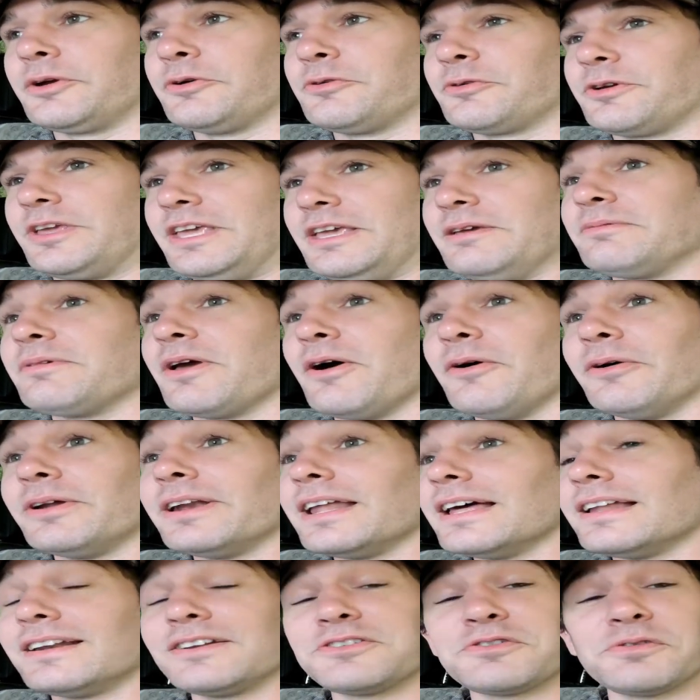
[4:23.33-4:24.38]
gonna keep going
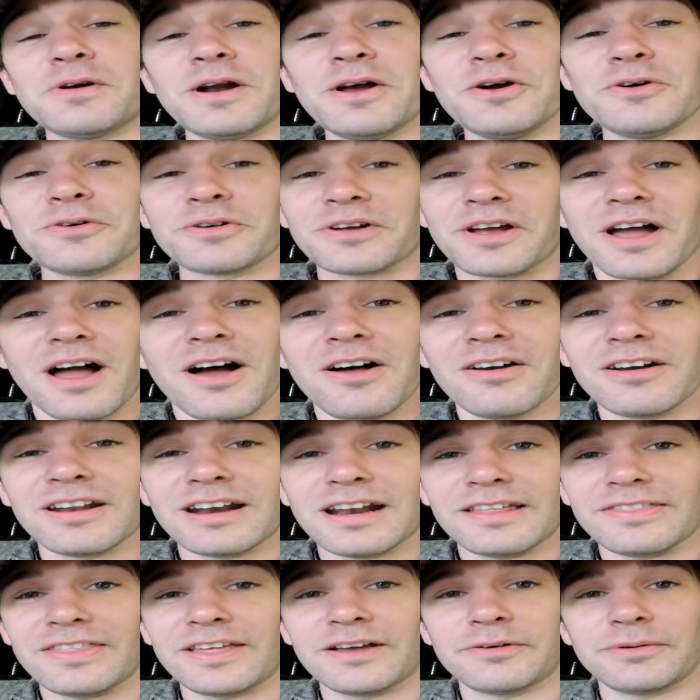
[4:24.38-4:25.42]
down this road and calling.
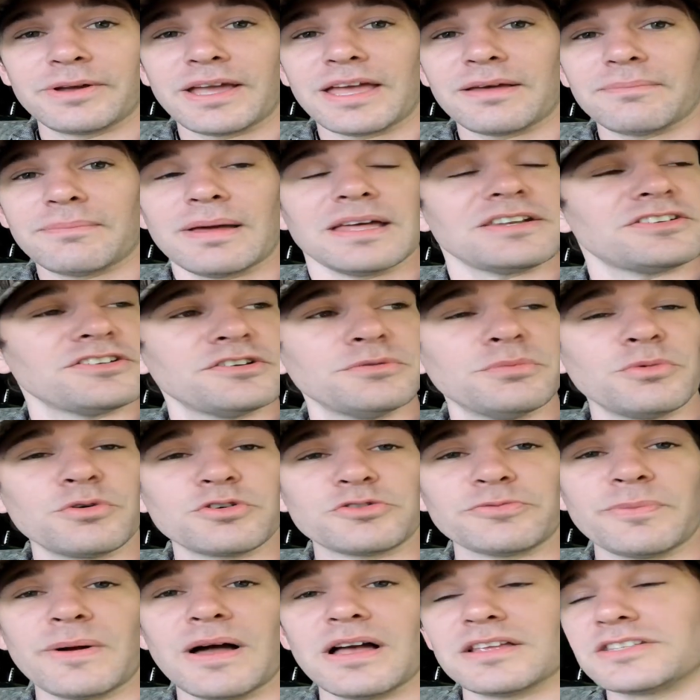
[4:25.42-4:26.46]
I think we got about 2 more
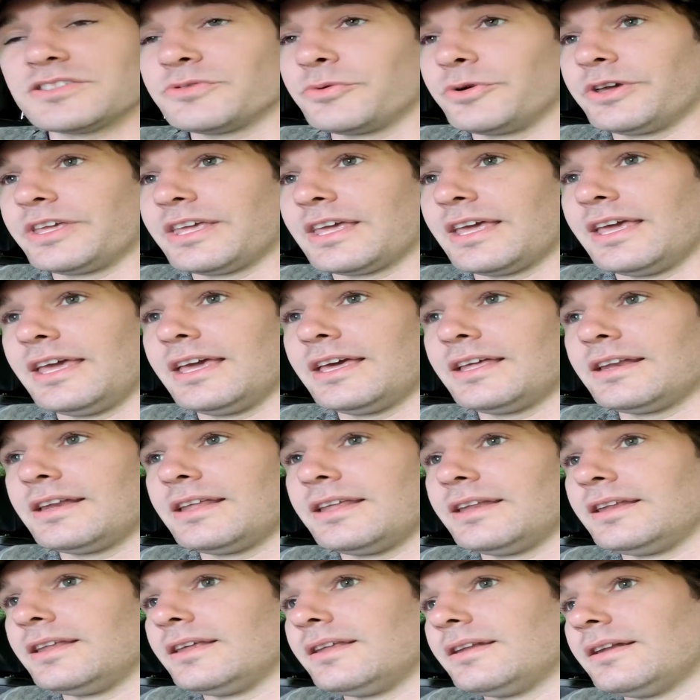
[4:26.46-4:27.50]
spots that we can hit,
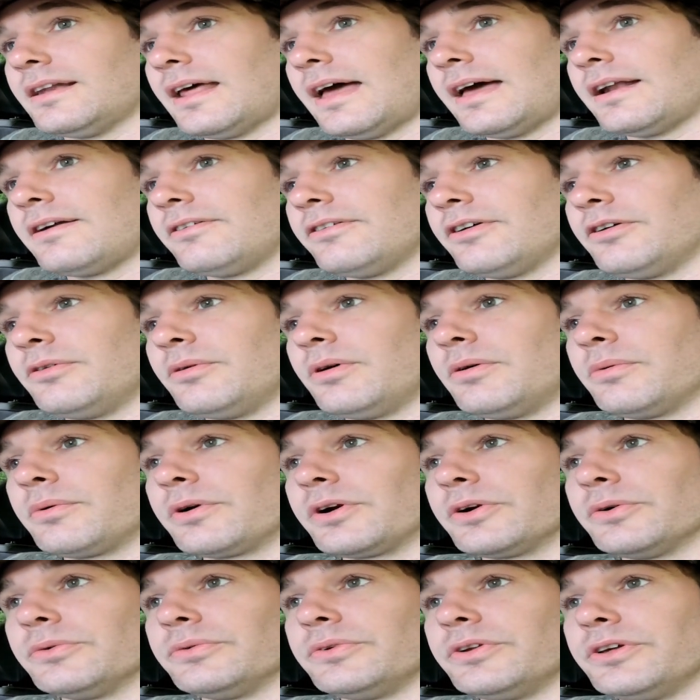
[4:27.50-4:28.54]
and then I don't know what we're
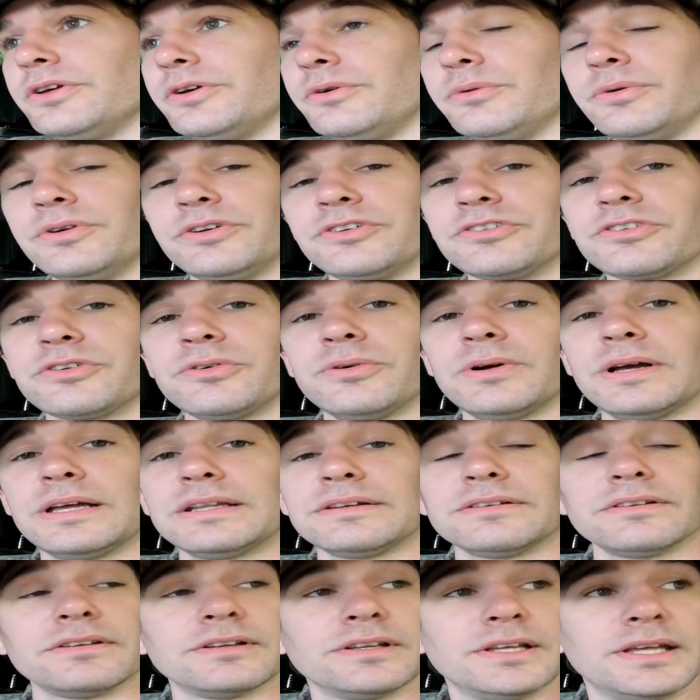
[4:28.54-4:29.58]
gonna do. We're just gonna
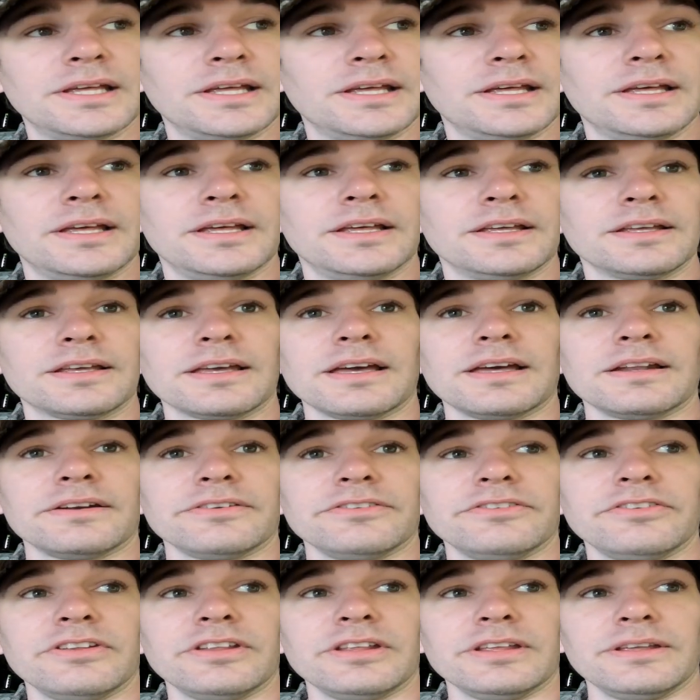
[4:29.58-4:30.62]
have to kind
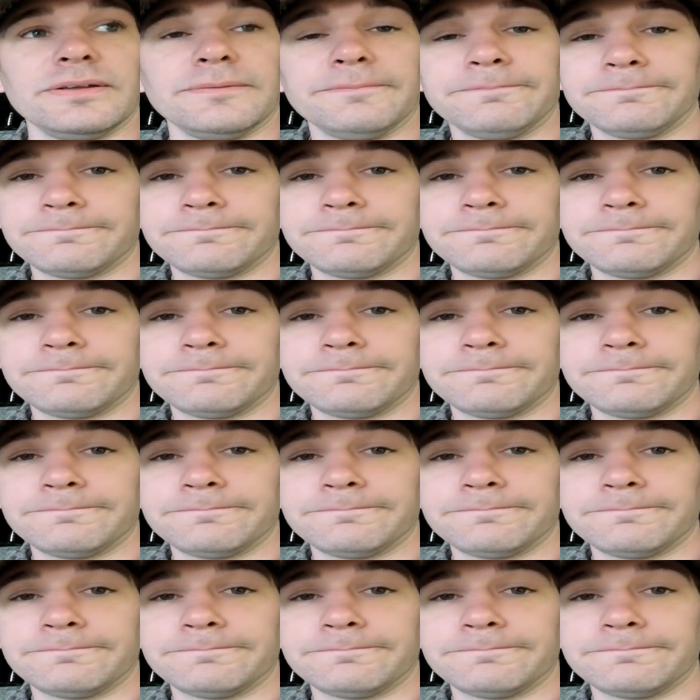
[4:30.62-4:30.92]
of see.